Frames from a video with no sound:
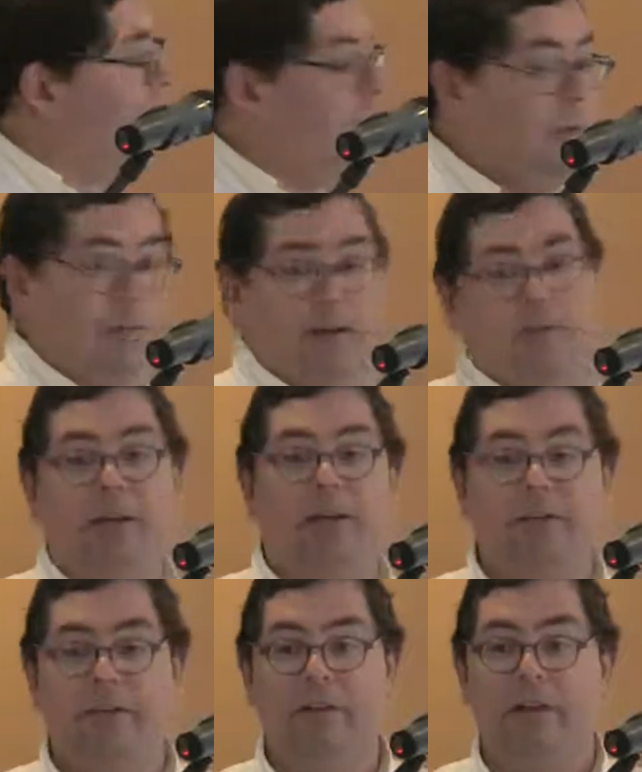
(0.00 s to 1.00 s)
calm about
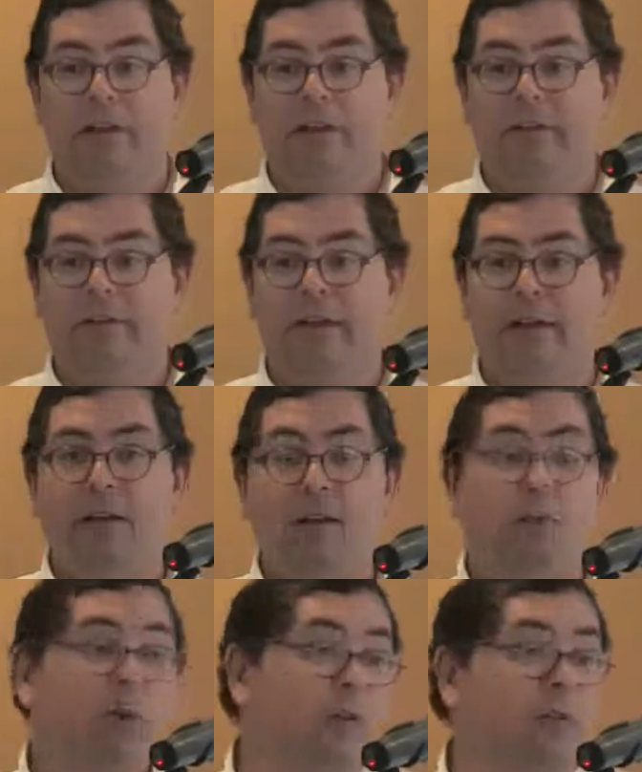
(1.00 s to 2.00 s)
this, and say,
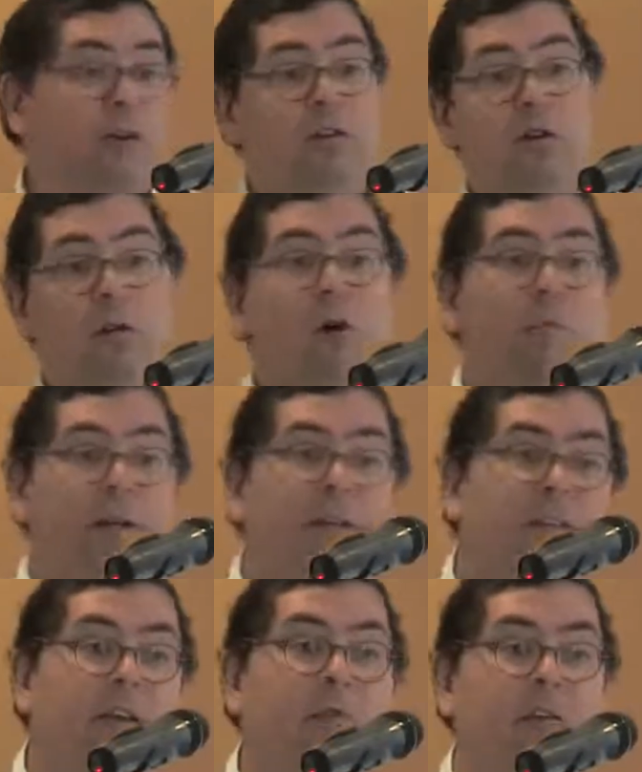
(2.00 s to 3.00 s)
we could not go open
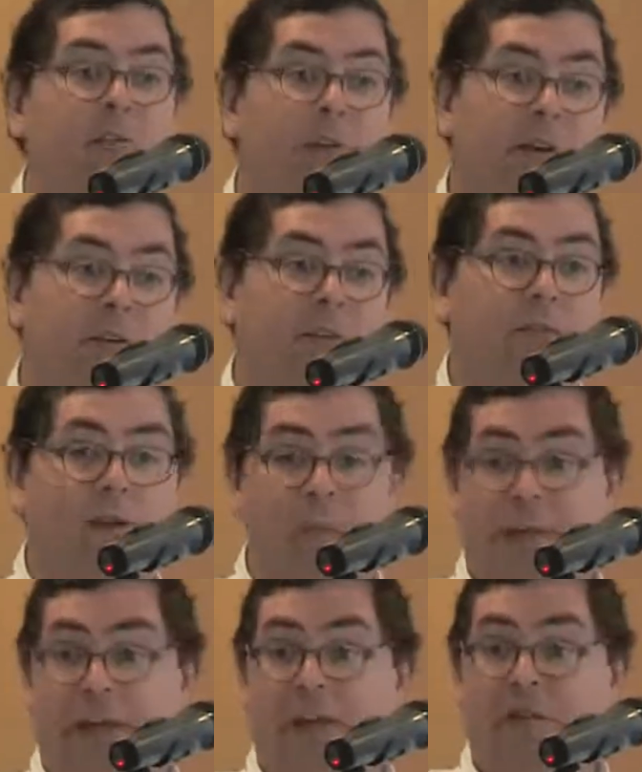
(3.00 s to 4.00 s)
and say what were the
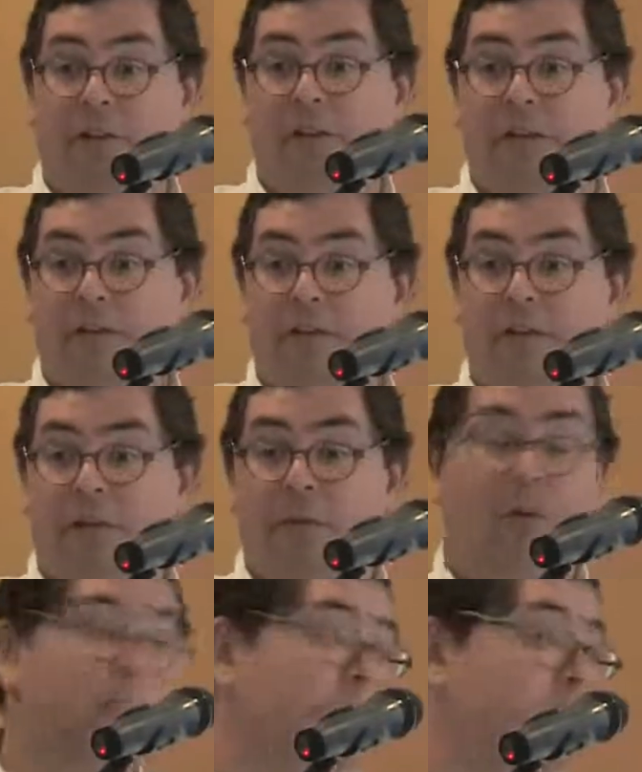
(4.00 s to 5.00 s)
recommendations,
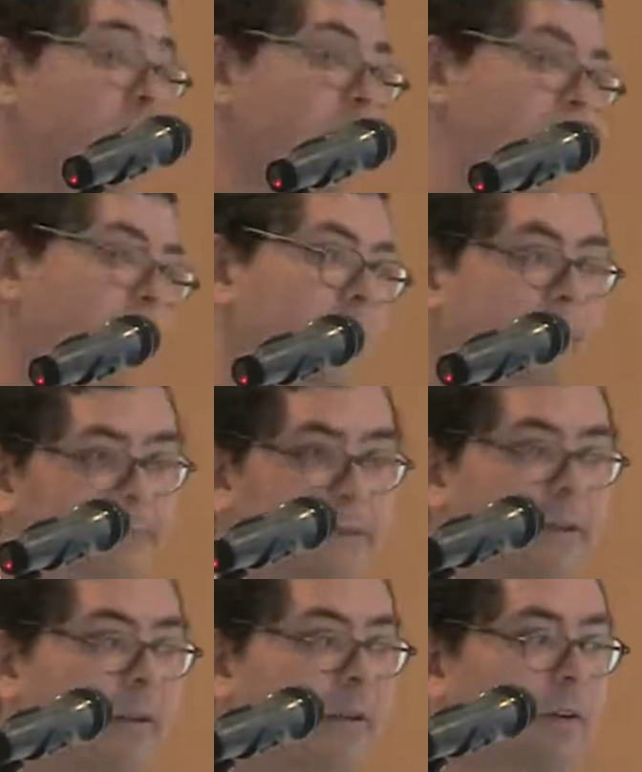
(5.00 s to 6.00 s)
because they were
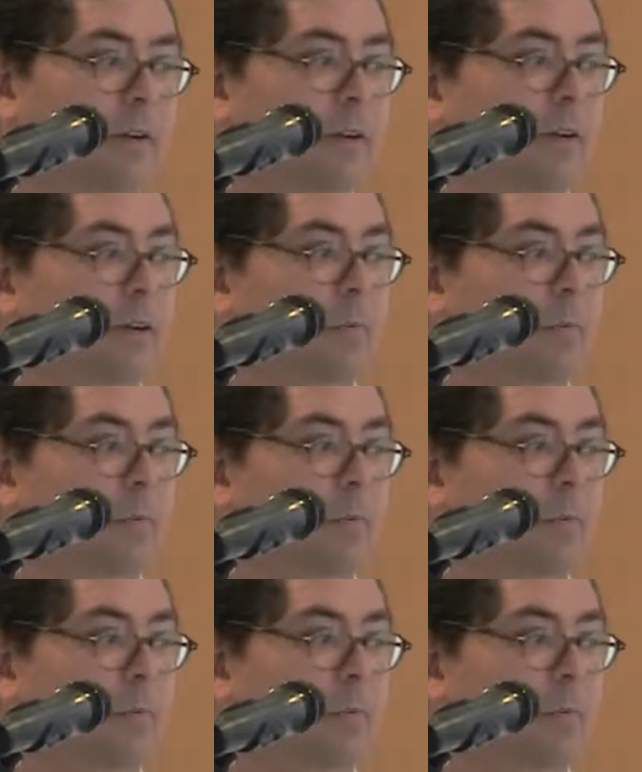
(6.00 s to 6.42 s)
on the